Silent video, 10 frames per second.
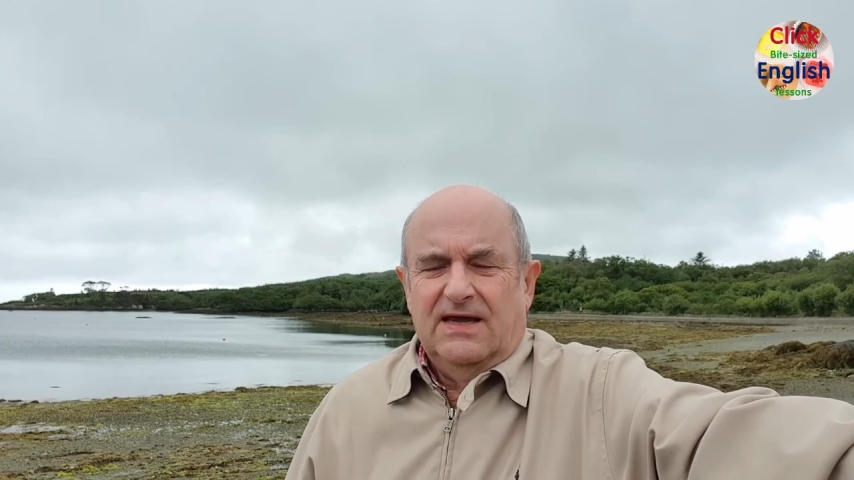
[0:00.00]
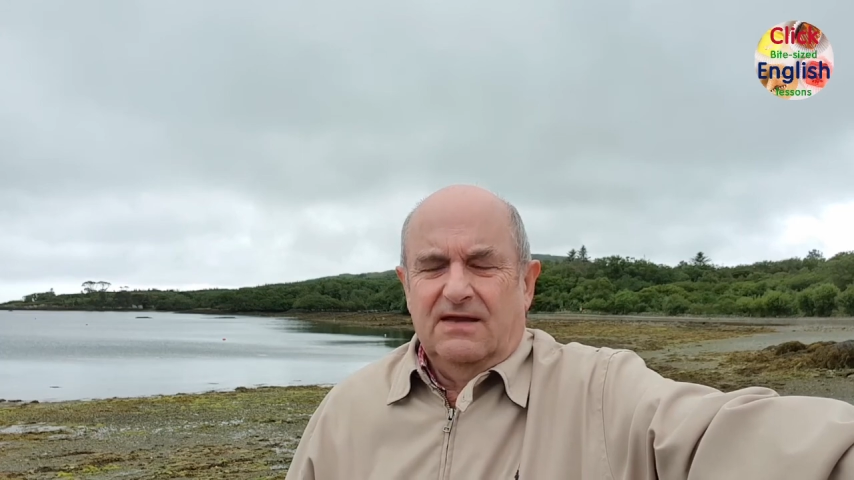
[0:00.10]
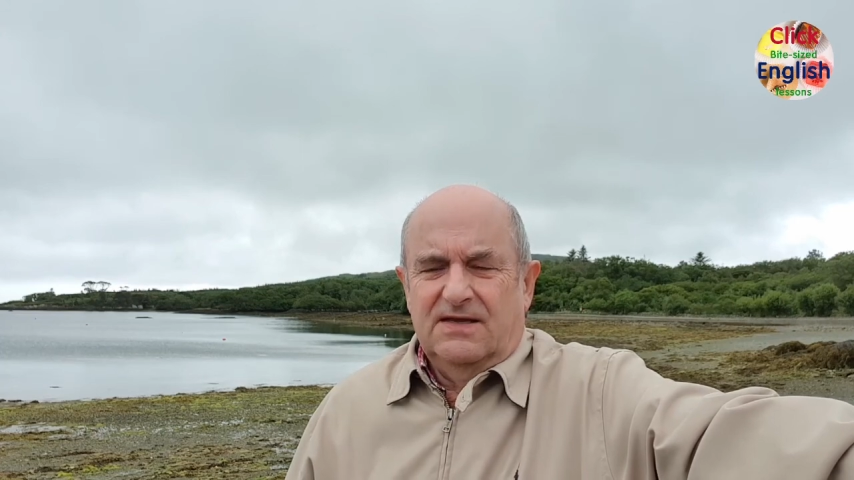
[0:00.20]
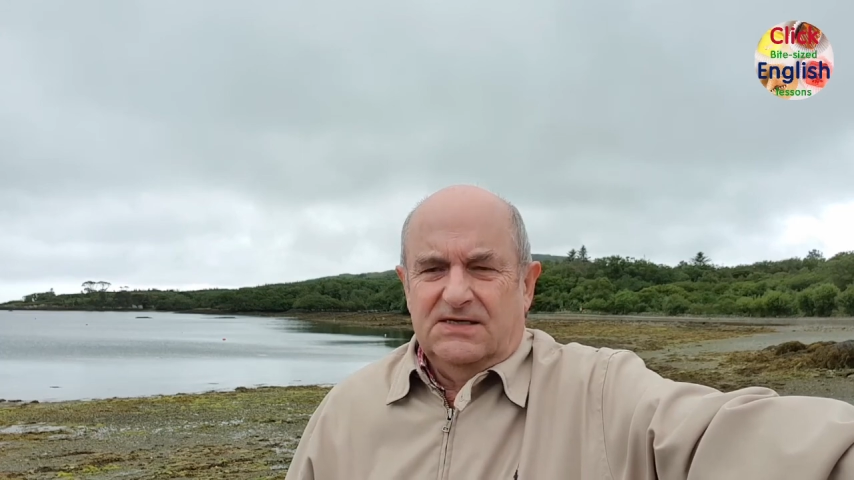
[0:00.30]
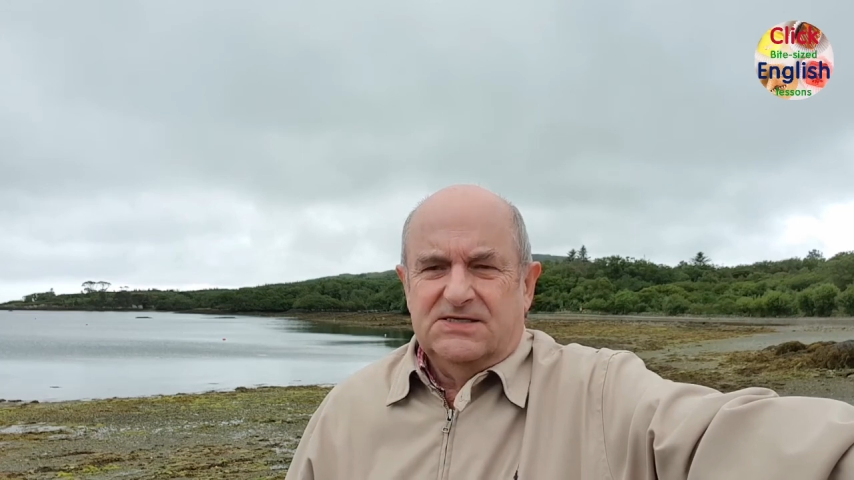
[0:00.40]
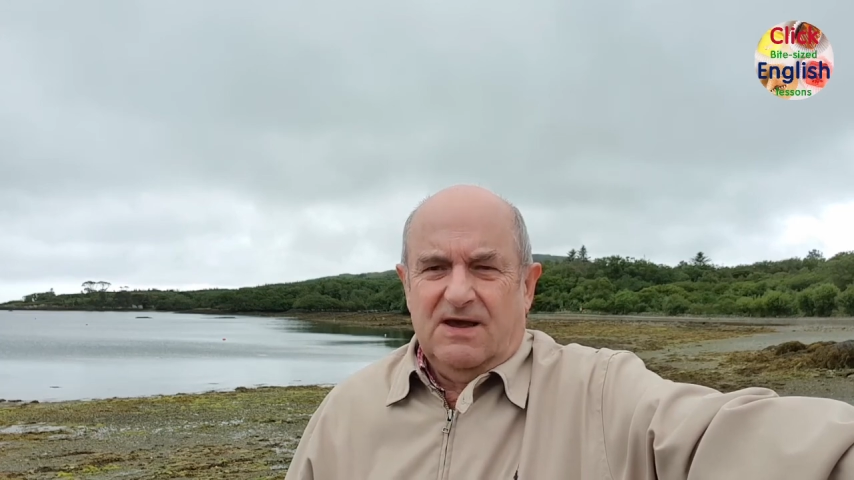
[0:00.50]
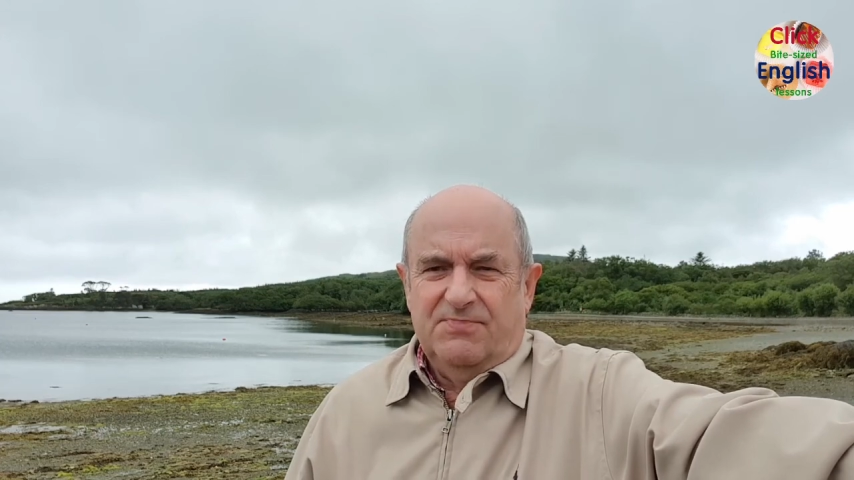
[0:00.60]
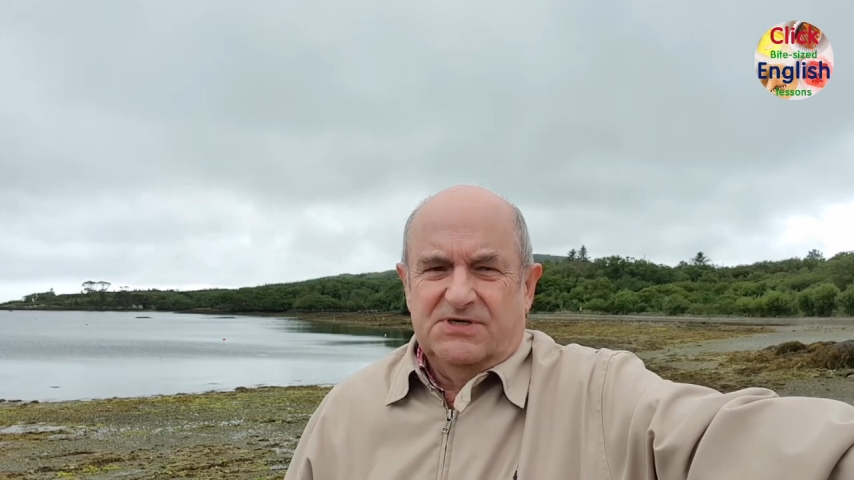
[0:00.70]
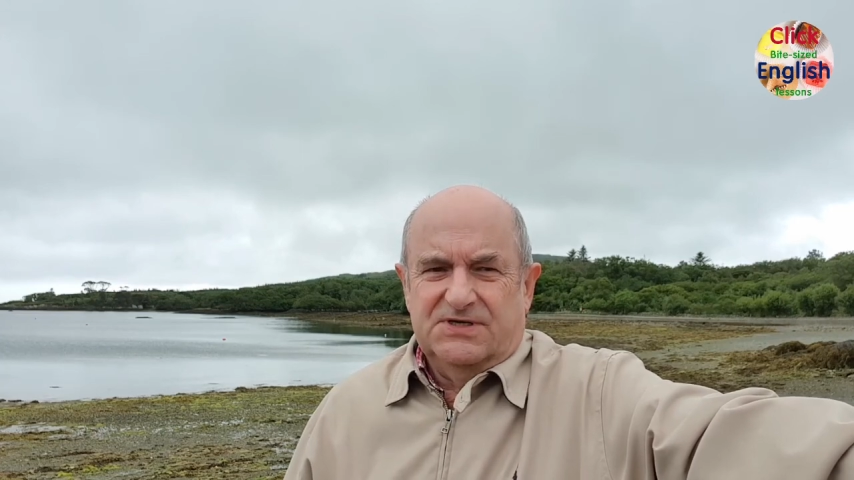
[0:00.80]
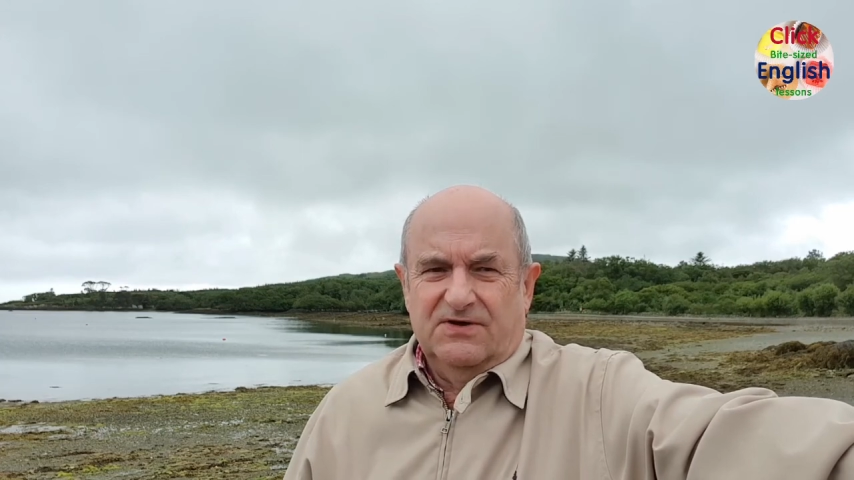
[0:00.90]
In this
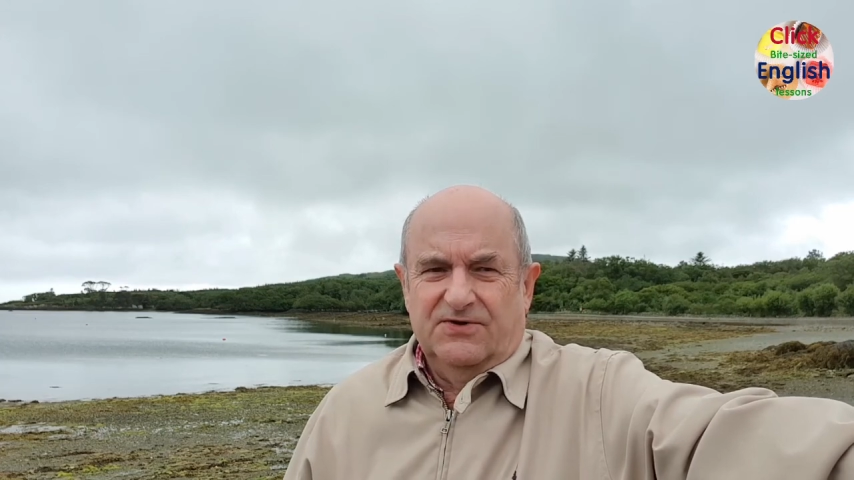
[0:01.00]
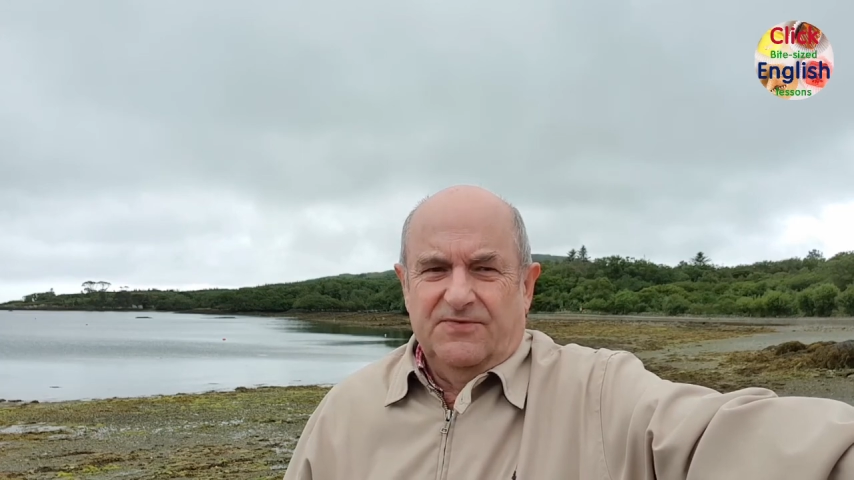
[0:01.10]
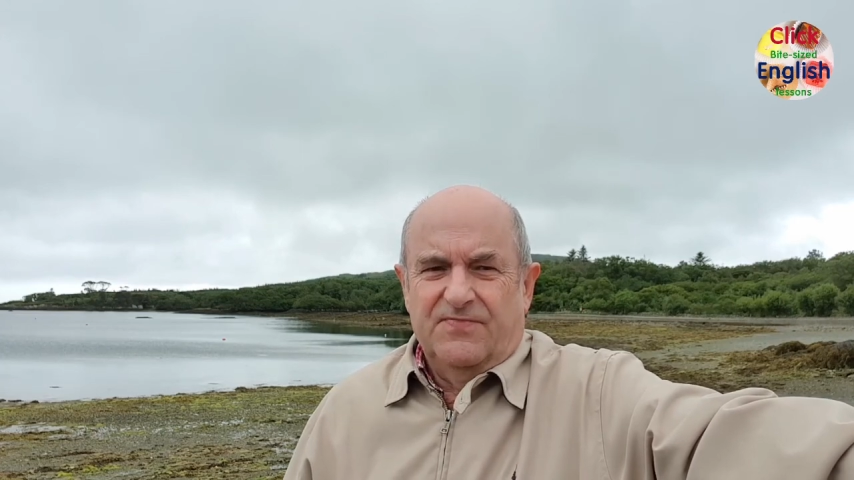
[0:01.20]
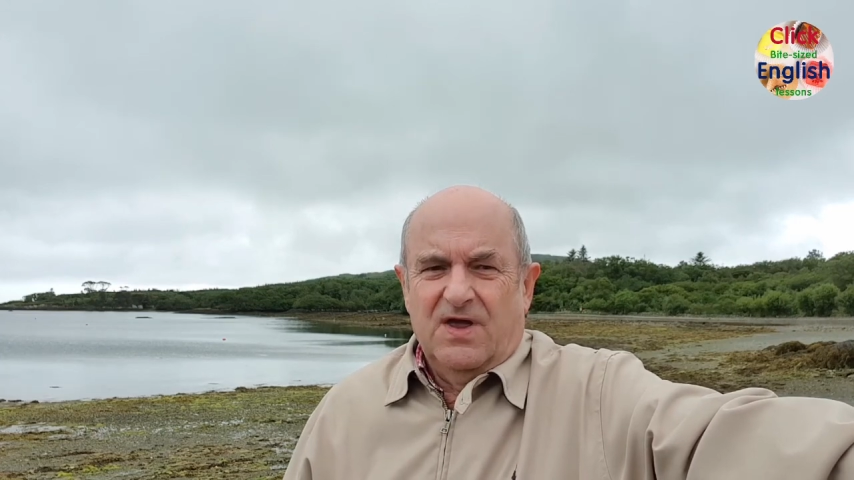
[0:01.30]
episode,